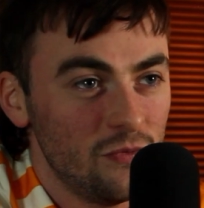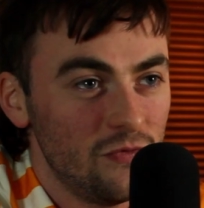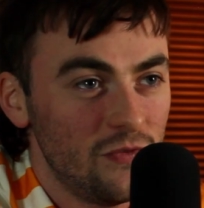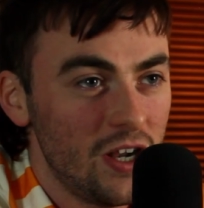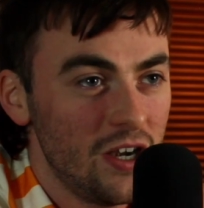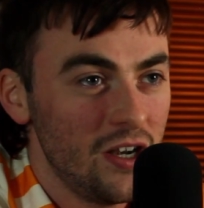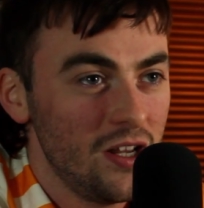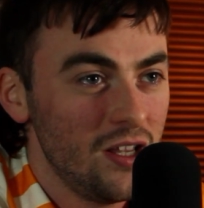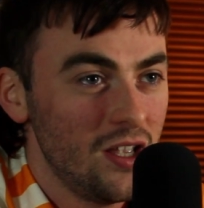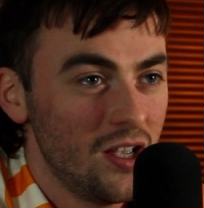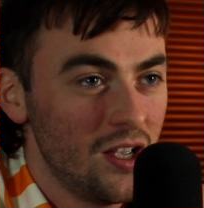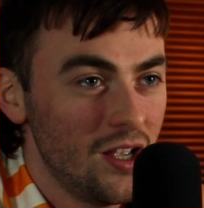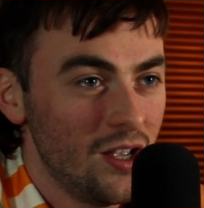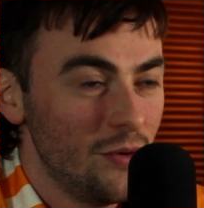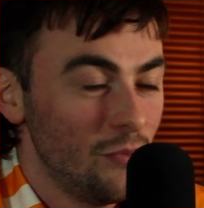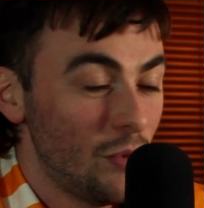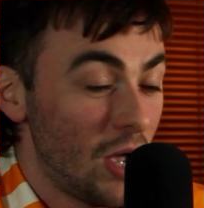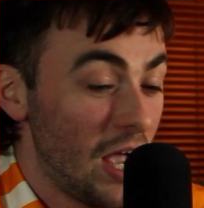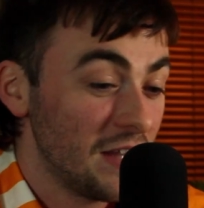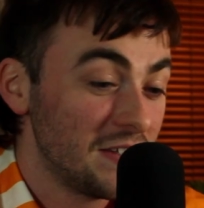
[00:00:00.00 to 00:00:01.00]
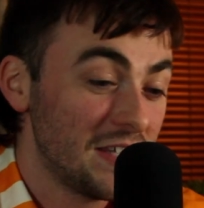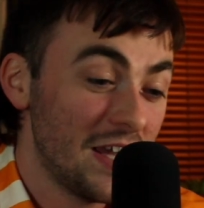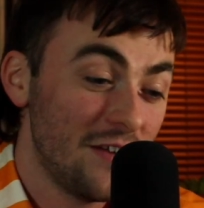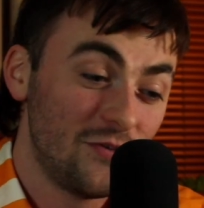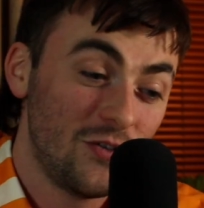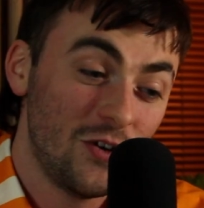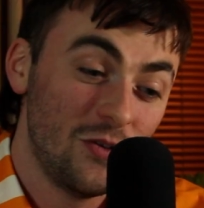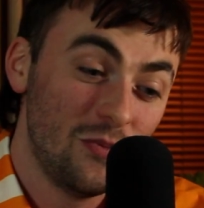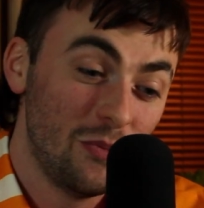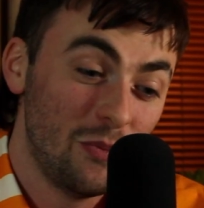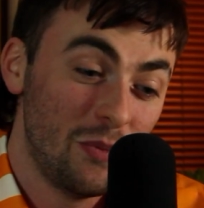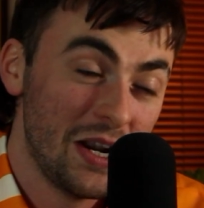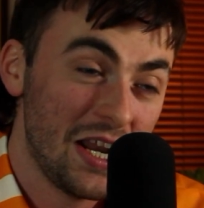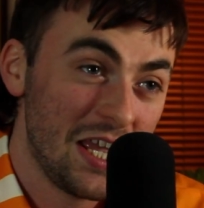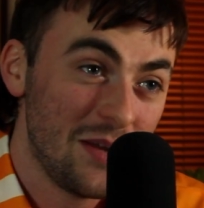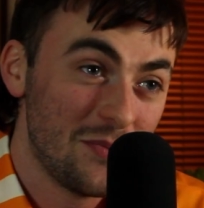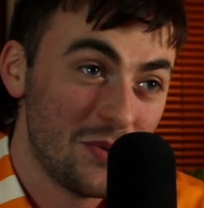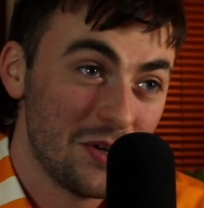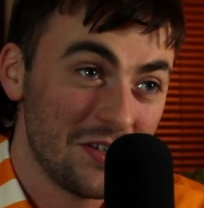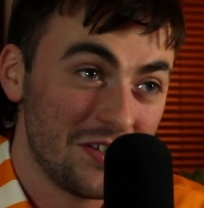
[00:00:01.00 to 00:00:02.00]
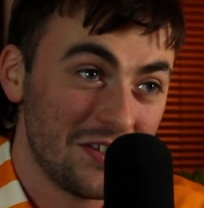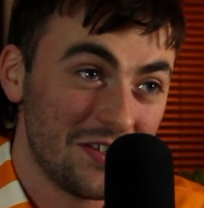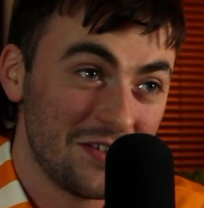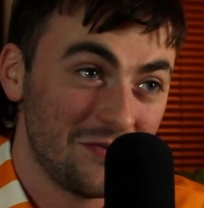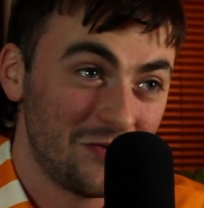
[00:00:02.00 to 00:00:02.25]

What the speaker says: very except from my neighbours